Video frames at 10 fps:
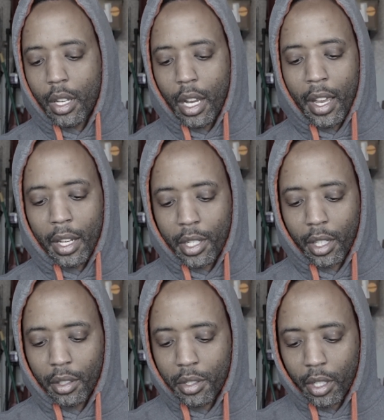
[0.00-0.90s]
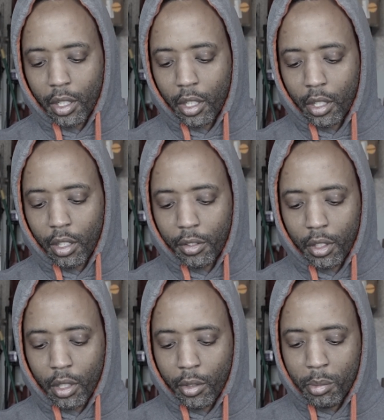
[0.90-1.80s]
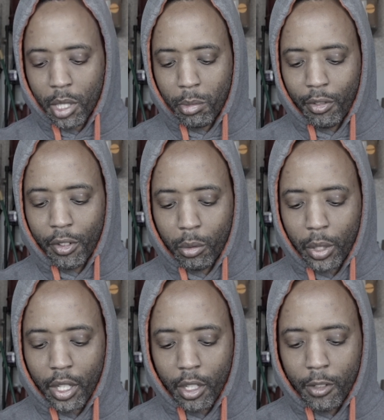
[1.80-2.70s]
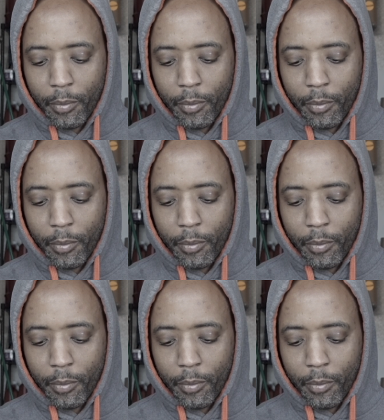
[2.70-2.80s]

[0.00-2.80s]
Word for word: I hate taking this thing on and off. It always makes me feel weak.